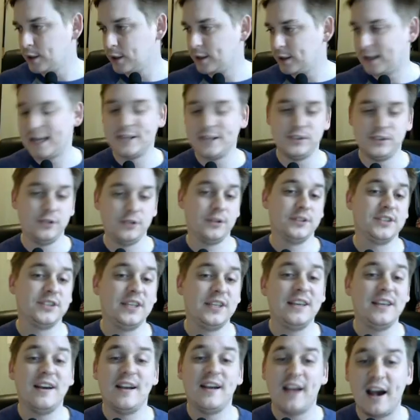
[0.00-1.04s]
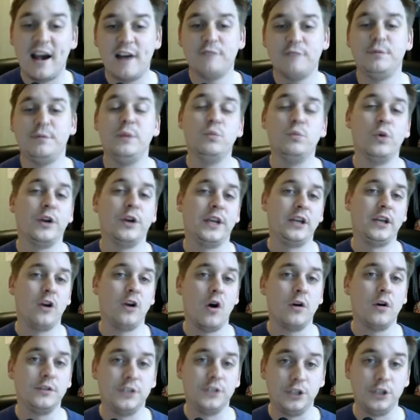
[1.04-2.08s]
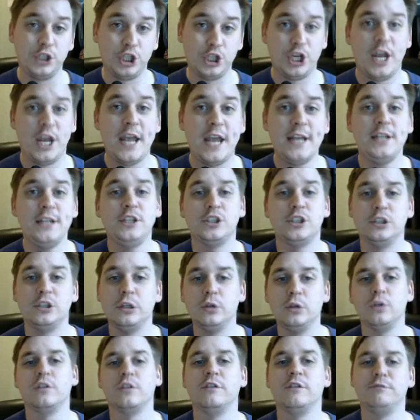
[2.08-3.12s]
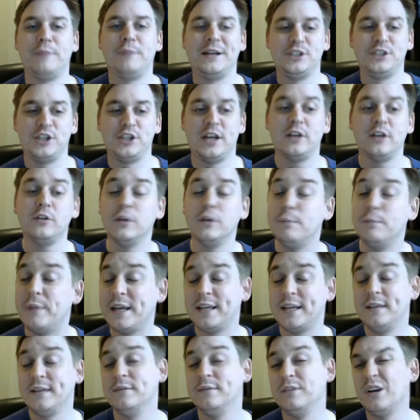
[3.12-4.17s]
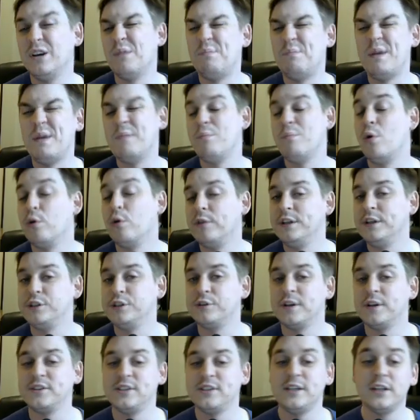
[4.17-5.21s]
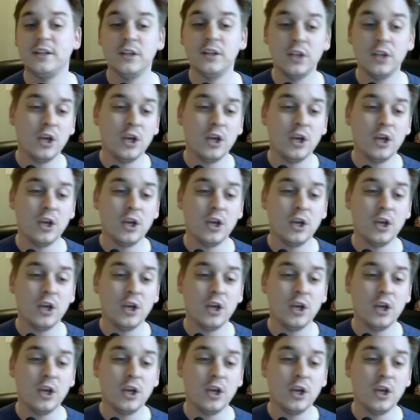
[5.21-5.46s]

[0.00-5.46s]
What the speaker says: As you can see, I have been working hard to change the look of my channel and make it a bit more interesting.